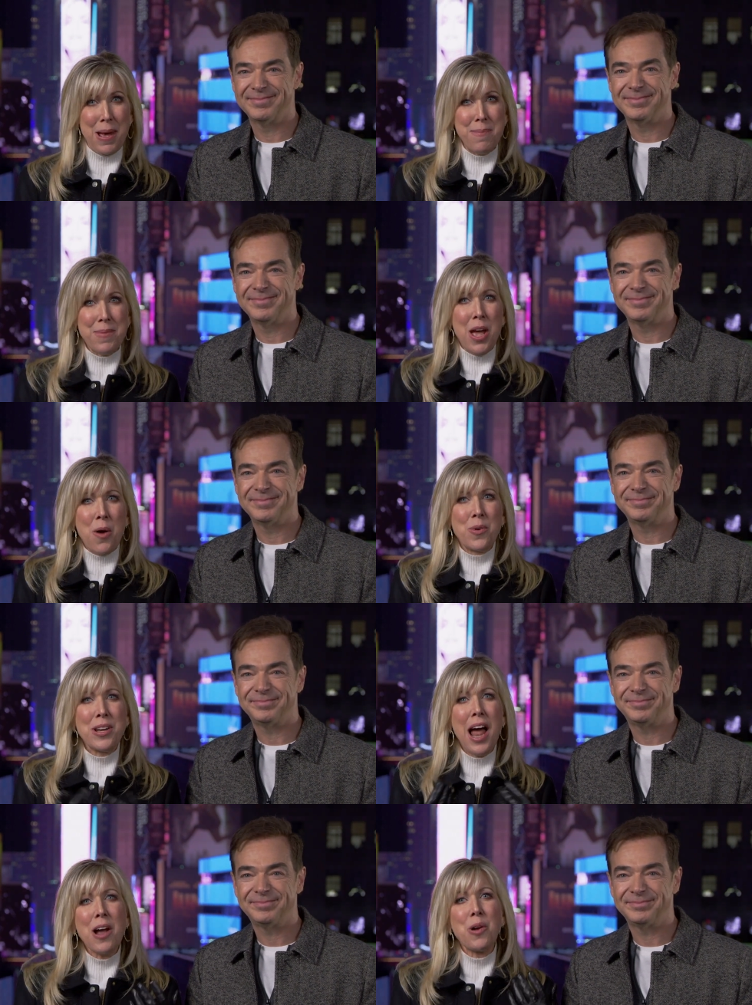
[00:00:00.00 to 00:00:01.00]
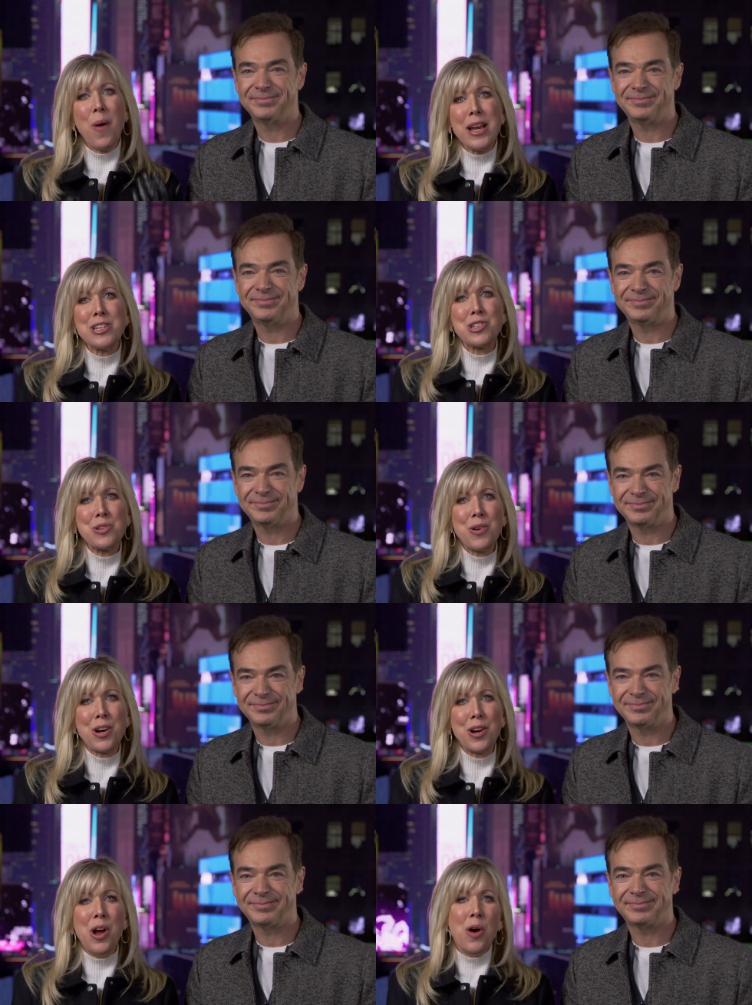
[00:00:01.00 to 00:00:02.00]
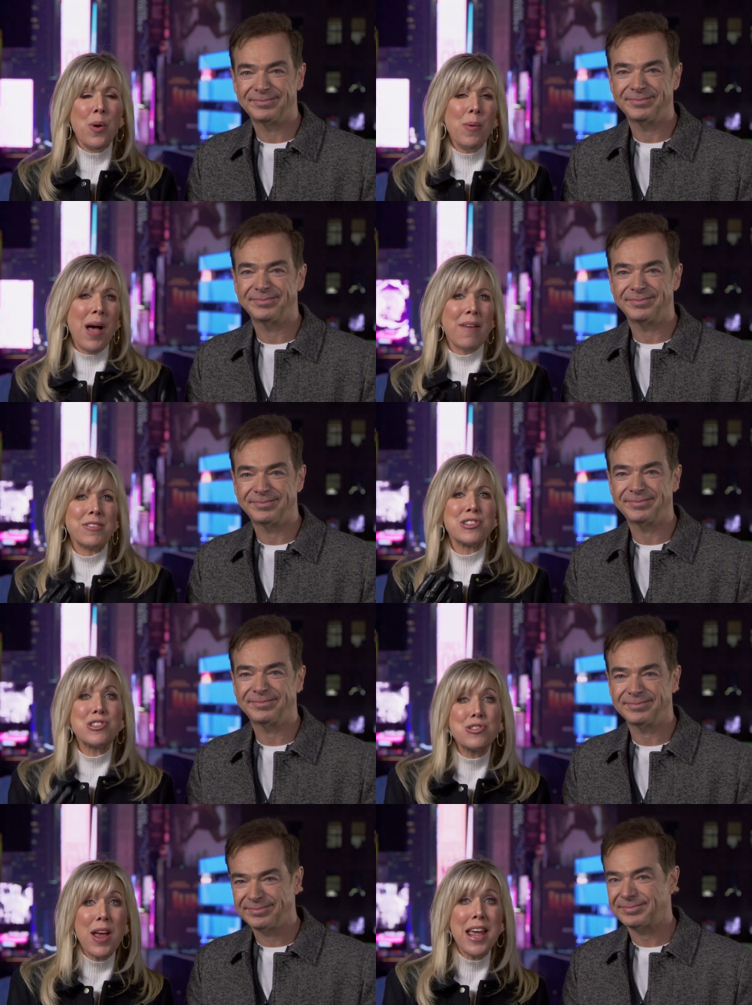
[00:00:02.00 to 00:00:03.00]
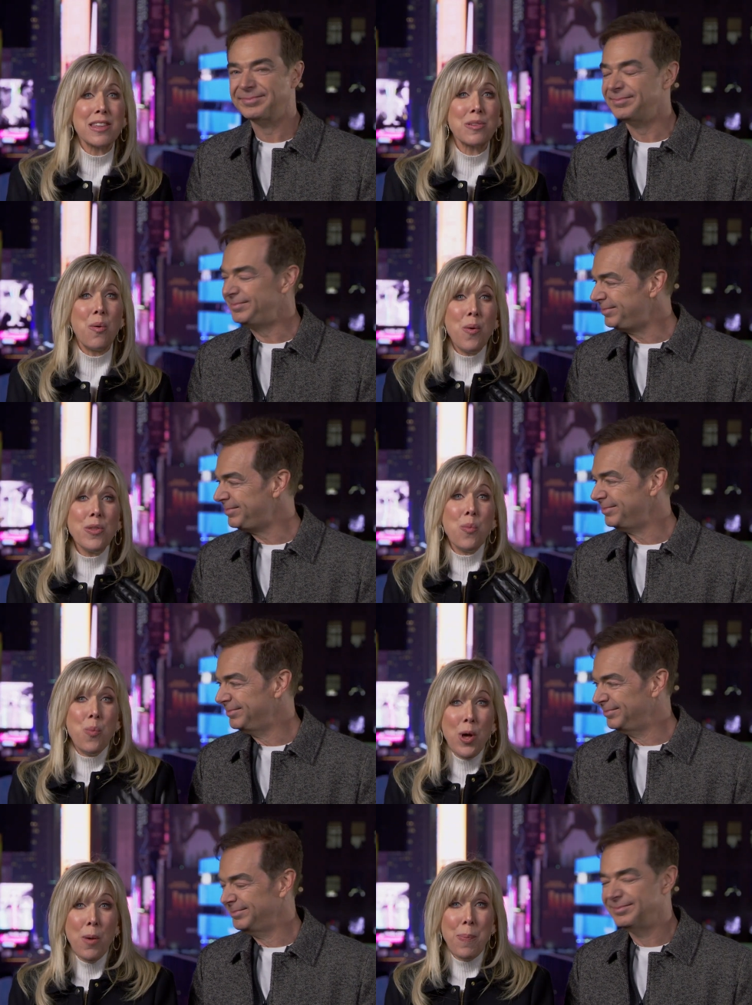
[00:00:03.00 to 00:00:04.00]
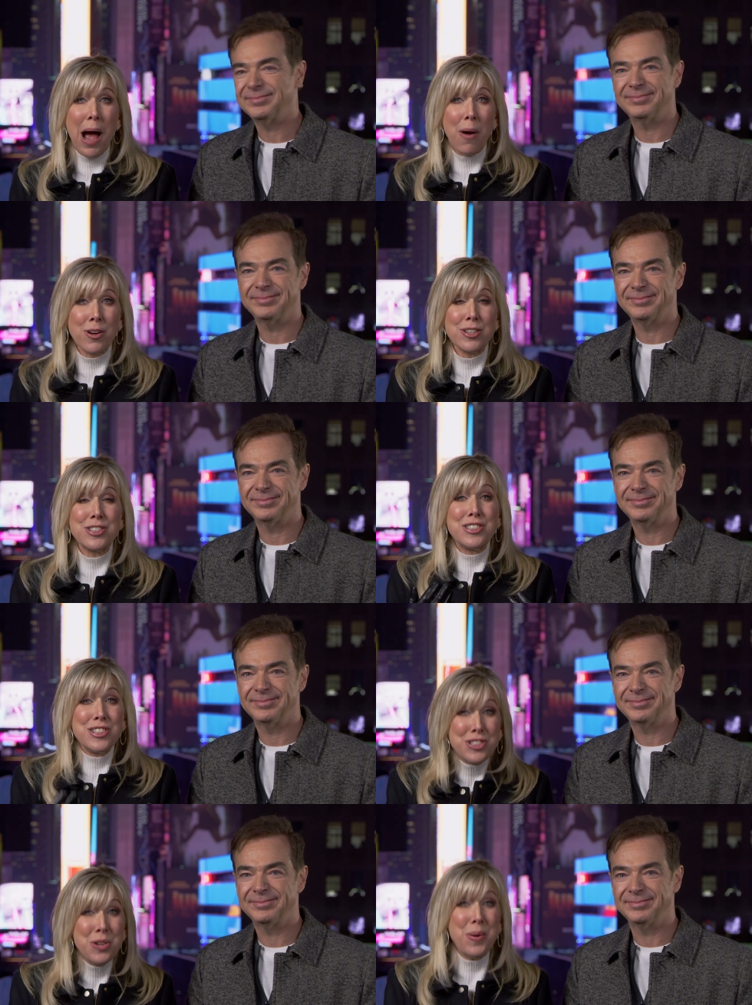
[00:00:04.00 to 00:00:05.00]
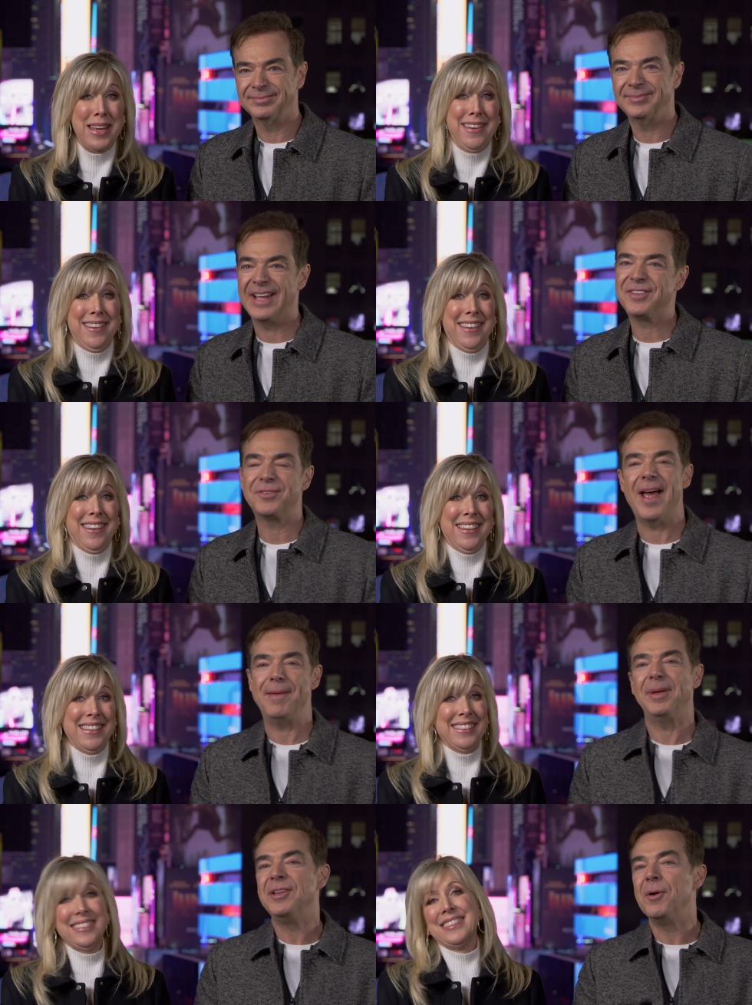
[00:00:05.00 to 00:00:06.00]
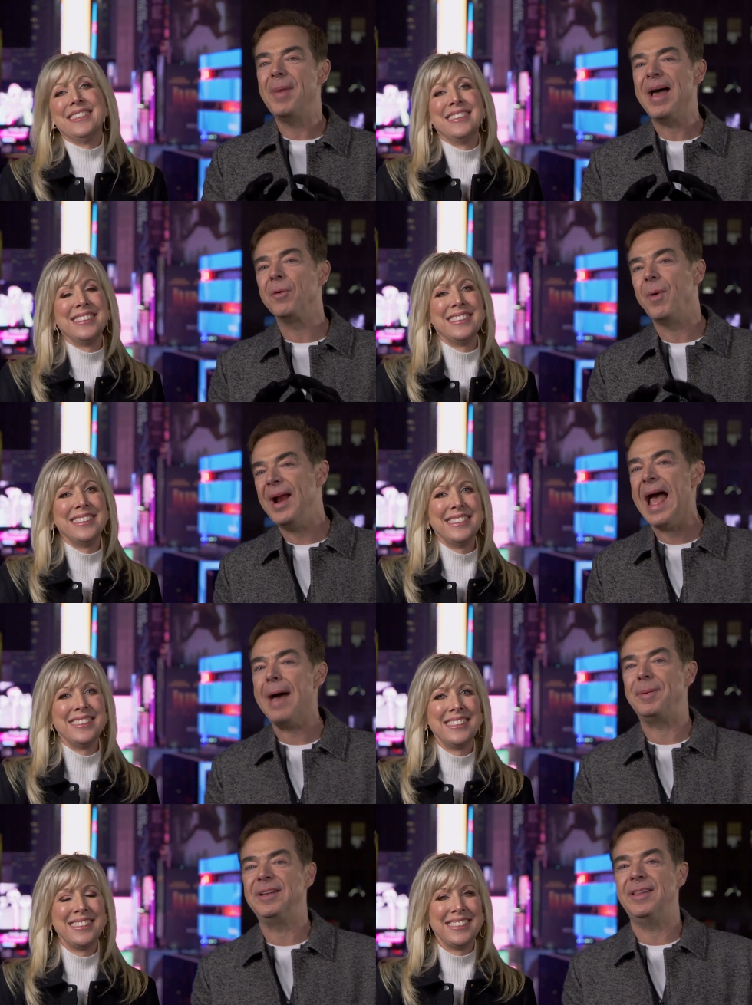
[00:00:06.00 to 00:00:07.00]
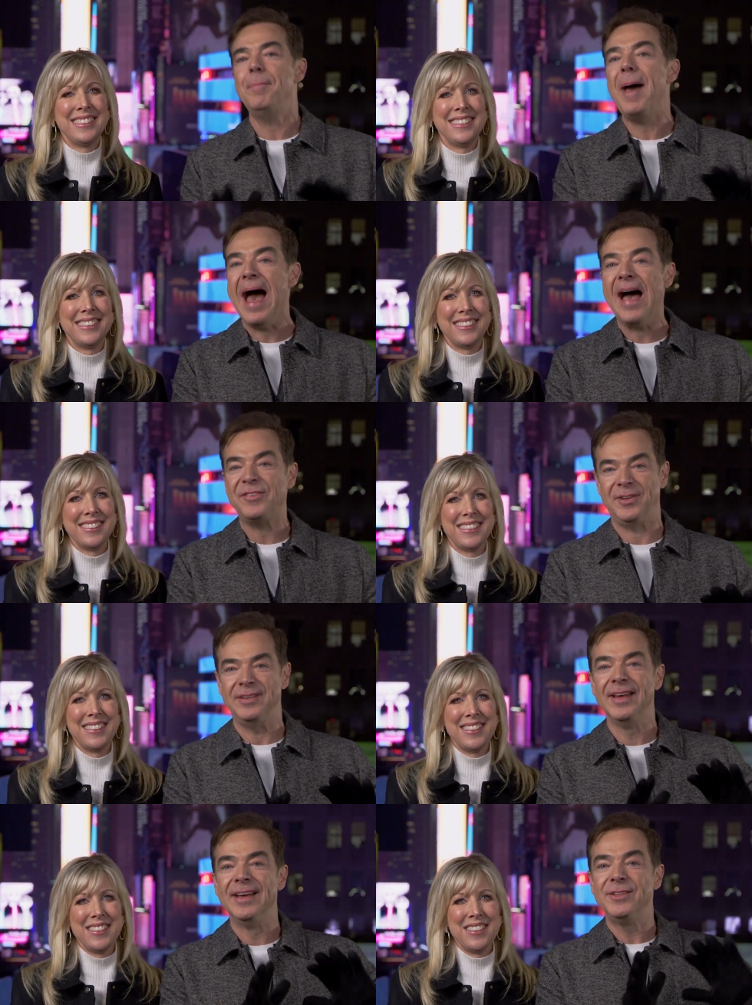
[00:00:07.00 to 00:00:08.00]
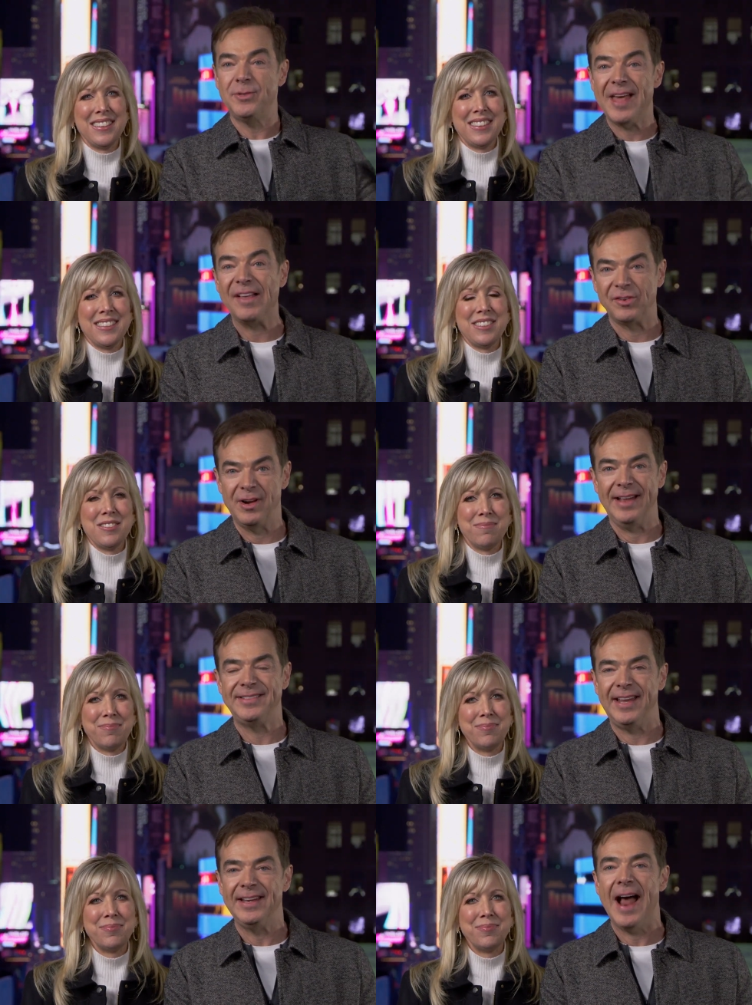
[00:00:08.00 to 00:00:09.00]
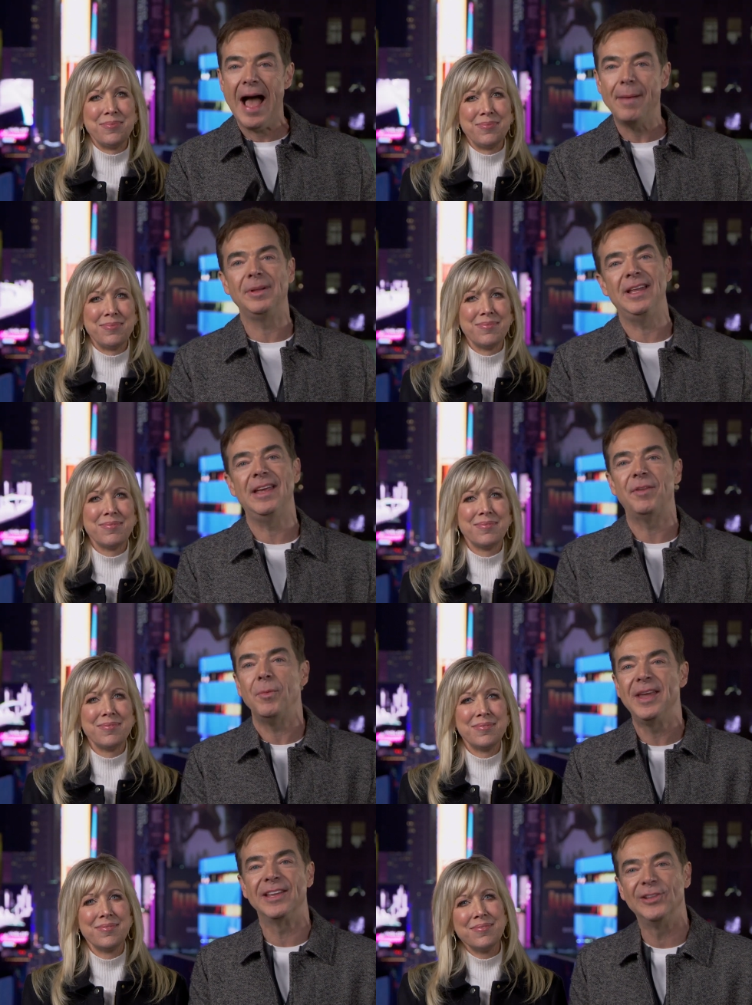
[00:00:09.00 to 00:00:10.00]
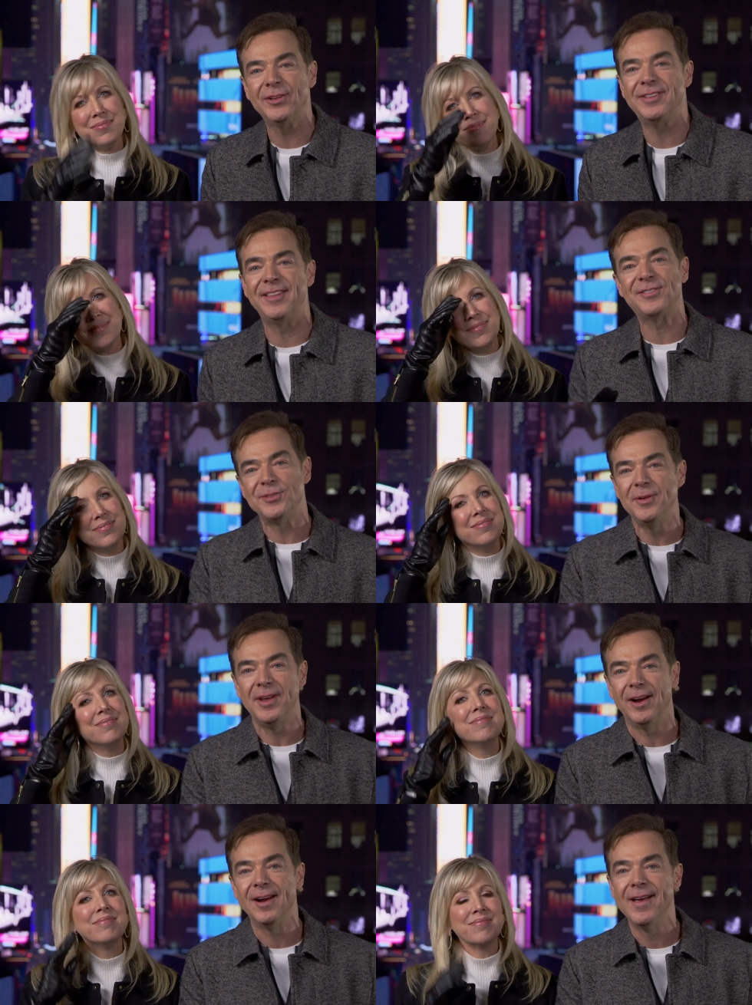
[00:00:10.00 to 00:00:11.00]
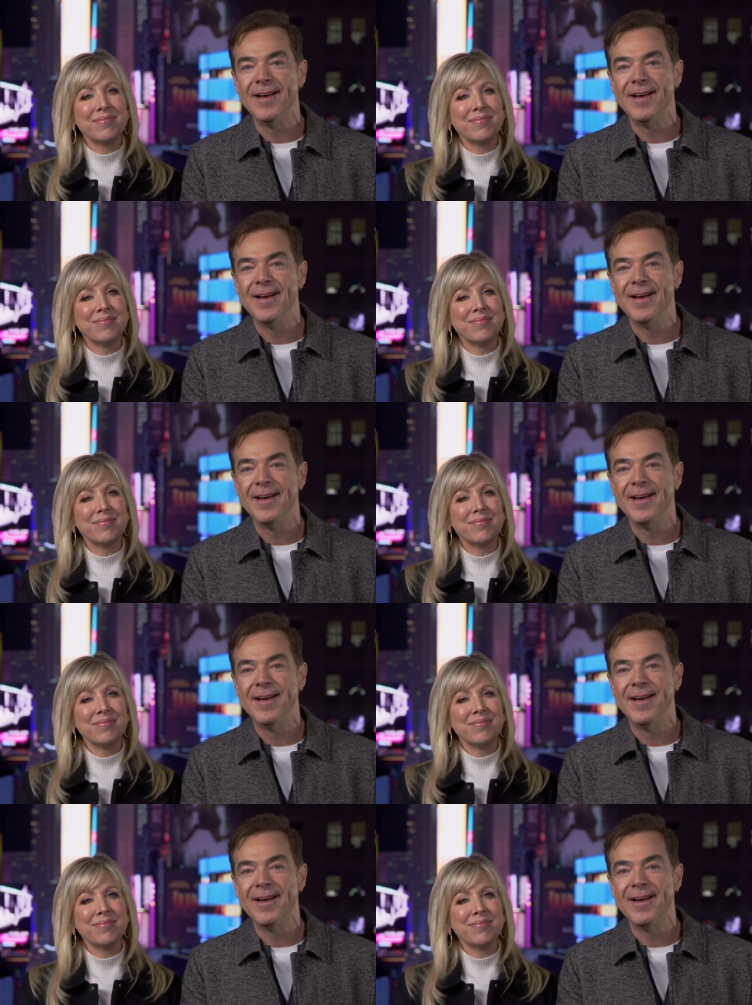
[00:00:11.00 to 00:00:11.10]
Speaker 1: but we're not quite sure we will have the strength or the willpower to do it.
Speaker 2: That's right. But no matter what happened in the past, in 2019, I believe that we can look to this new year